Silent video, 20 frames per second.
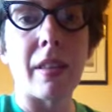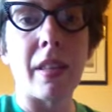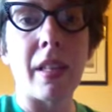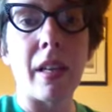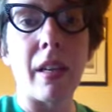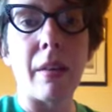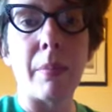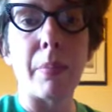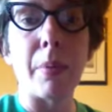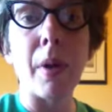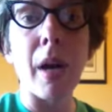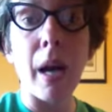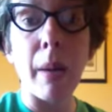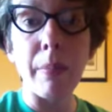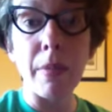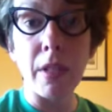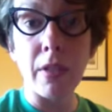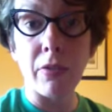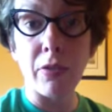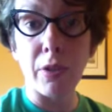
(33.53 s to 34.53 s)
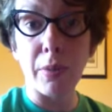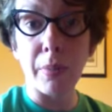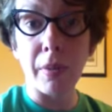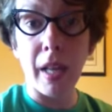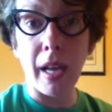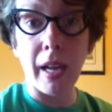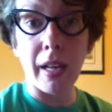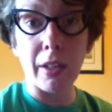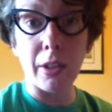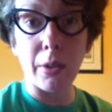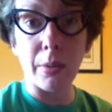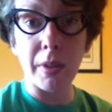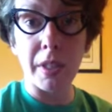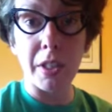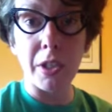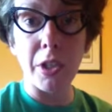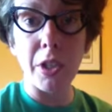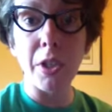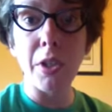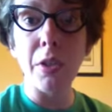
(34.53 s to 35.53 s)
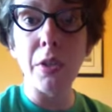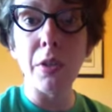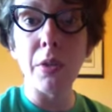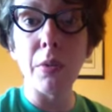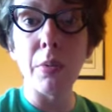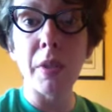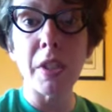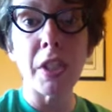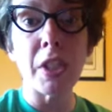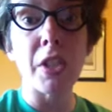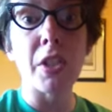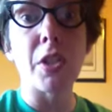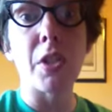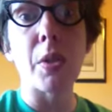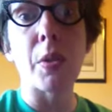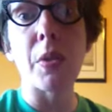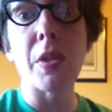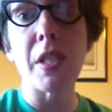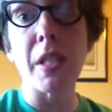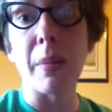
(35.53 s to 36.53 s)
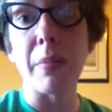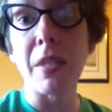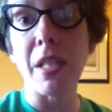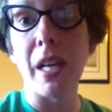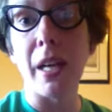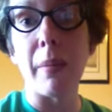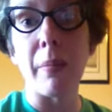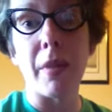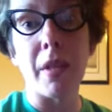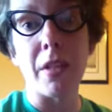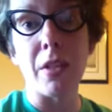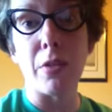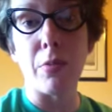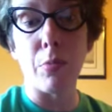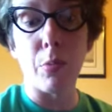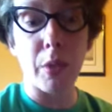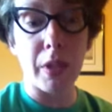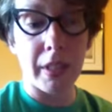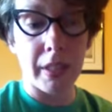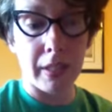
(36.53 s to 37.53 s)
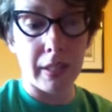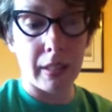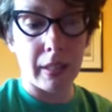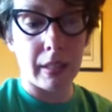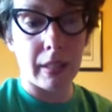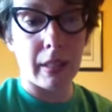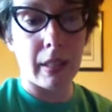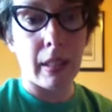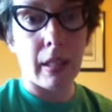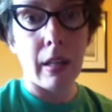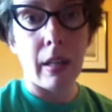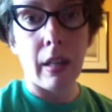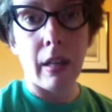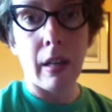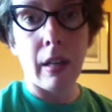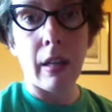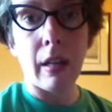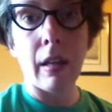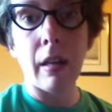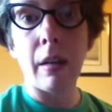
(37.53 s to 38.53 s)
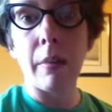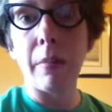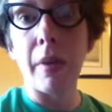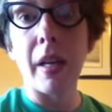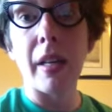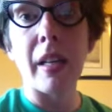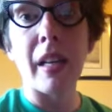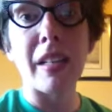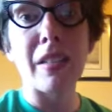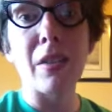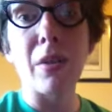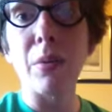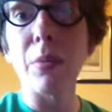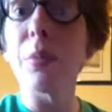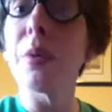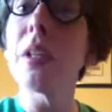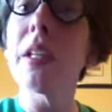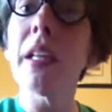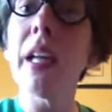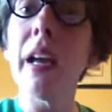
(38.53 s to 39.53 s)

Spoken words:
the prompt for Bloggary 2, which is due sometime this week. And I don't really